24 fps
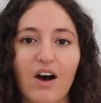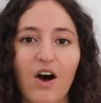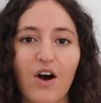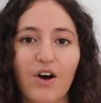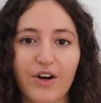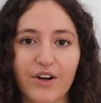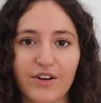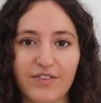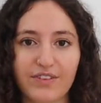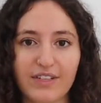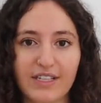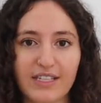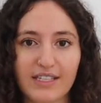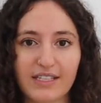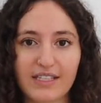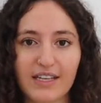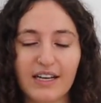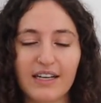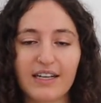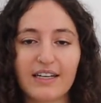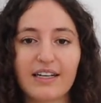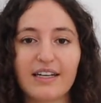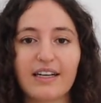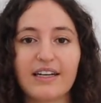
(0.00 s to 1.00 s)
Ocrevus
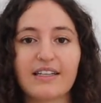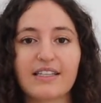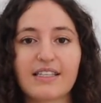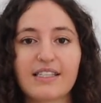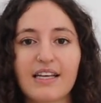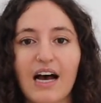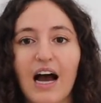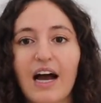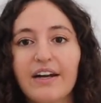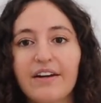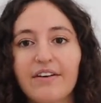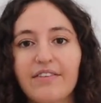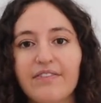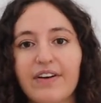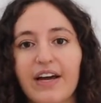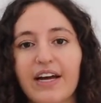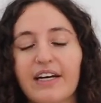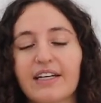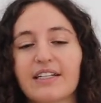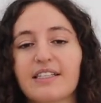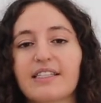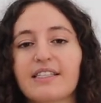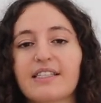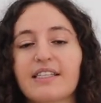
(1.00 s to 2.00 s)
side
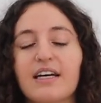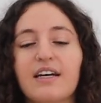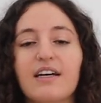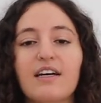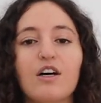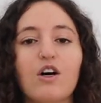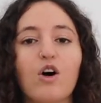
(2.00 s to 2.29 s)
effects.